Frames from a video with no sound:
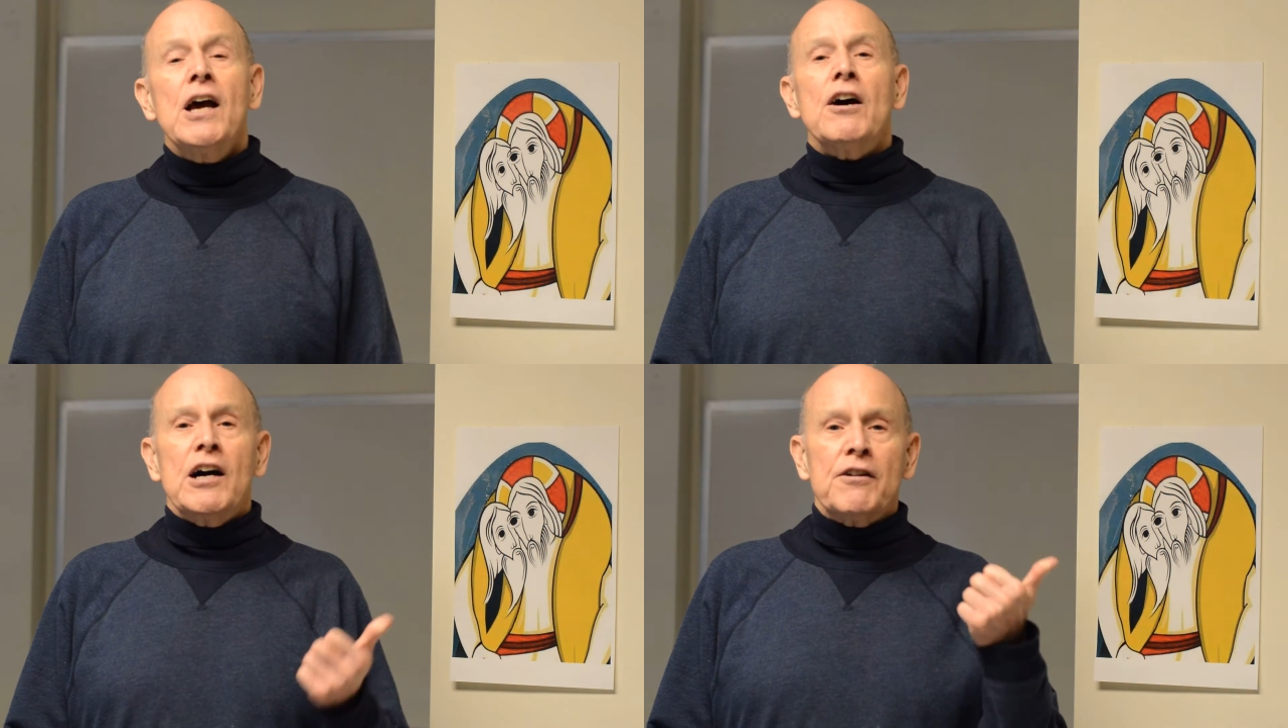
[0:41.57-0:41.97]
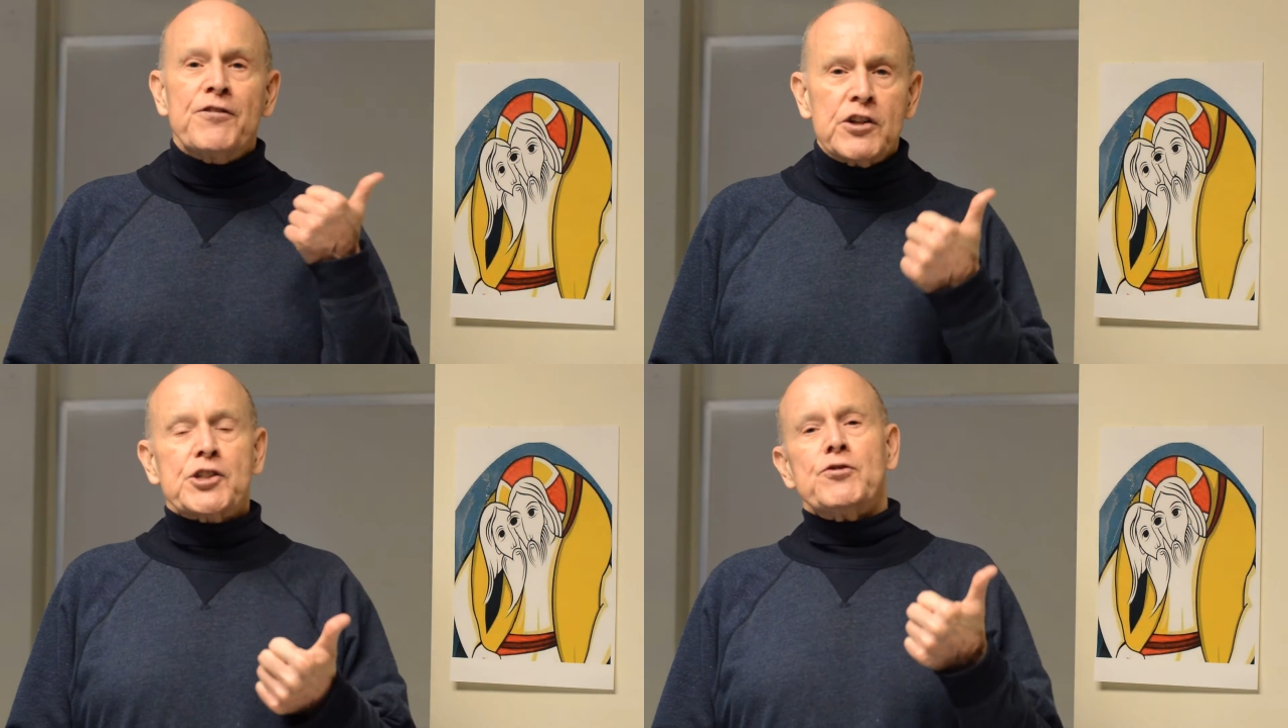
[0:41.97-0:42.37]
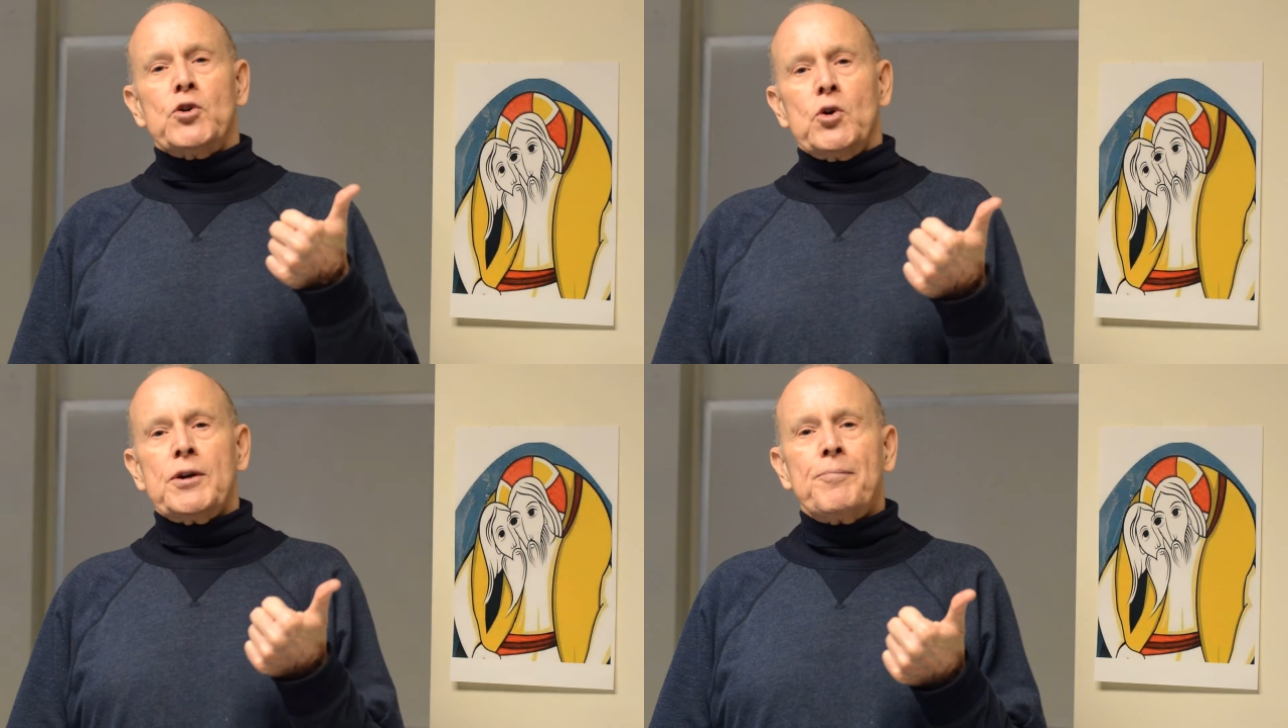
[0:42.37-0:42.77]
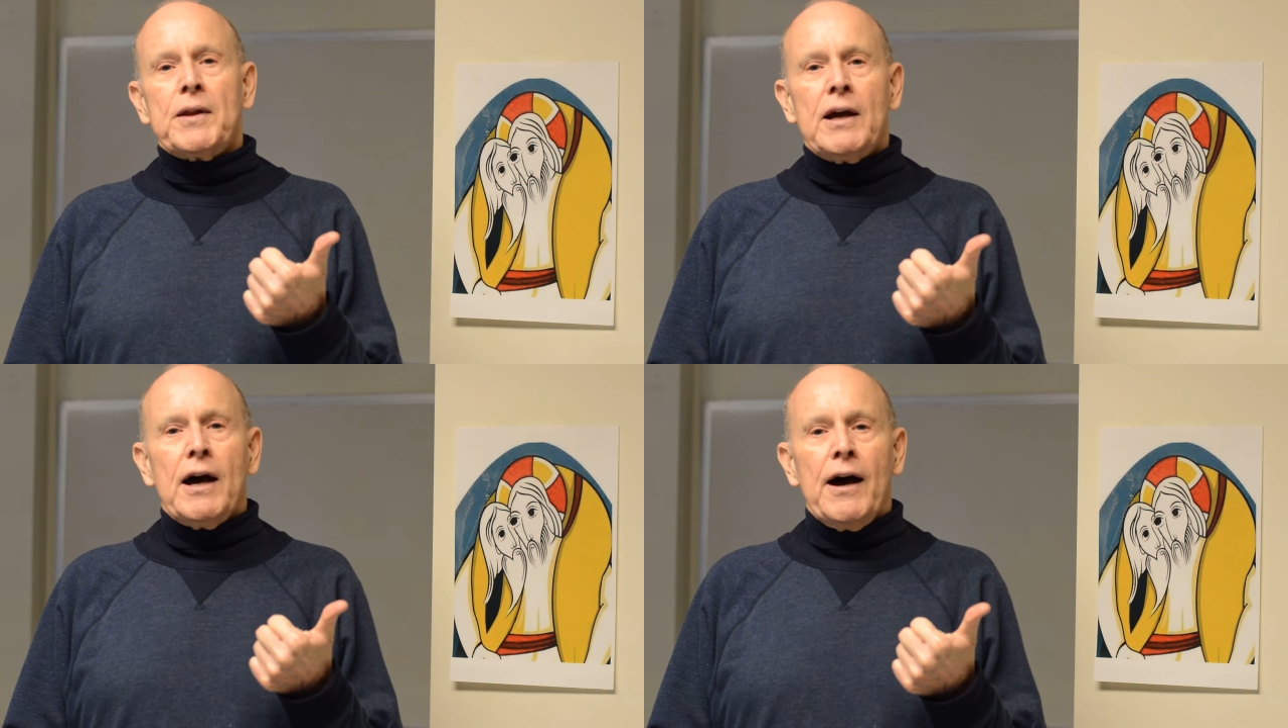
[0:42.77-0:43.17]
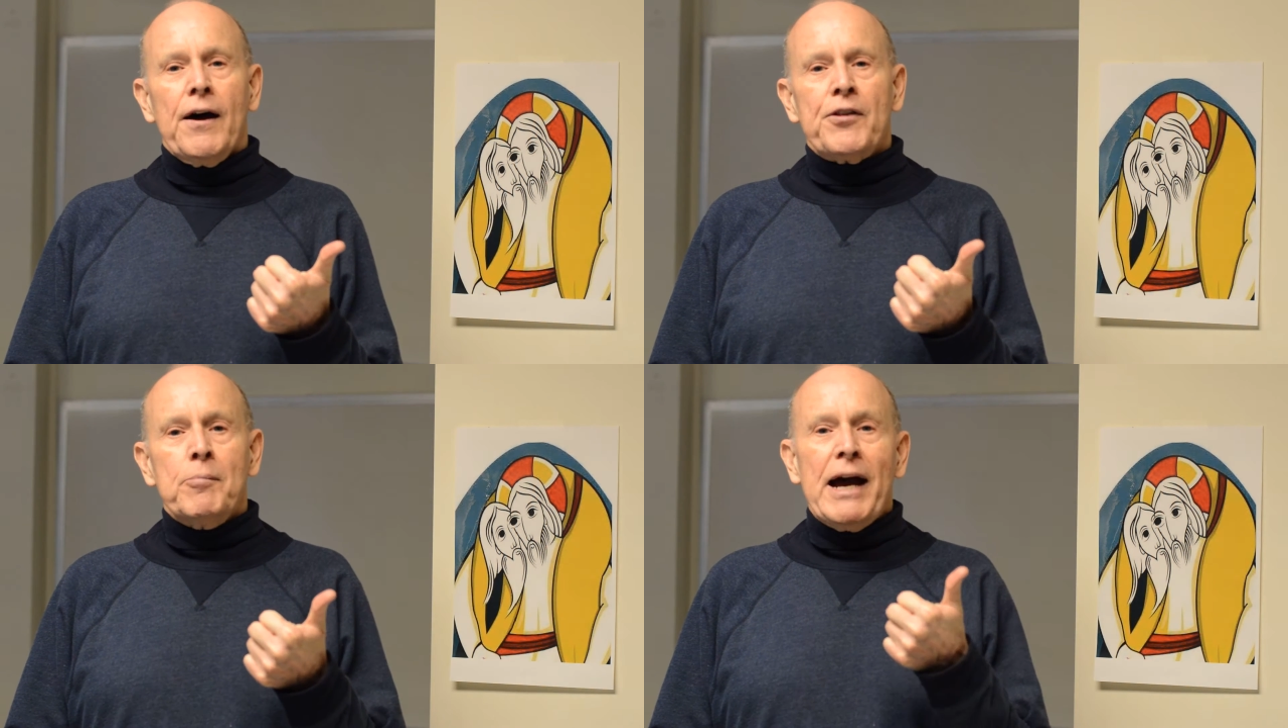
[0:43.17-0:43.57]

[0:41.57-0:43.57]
First of all, the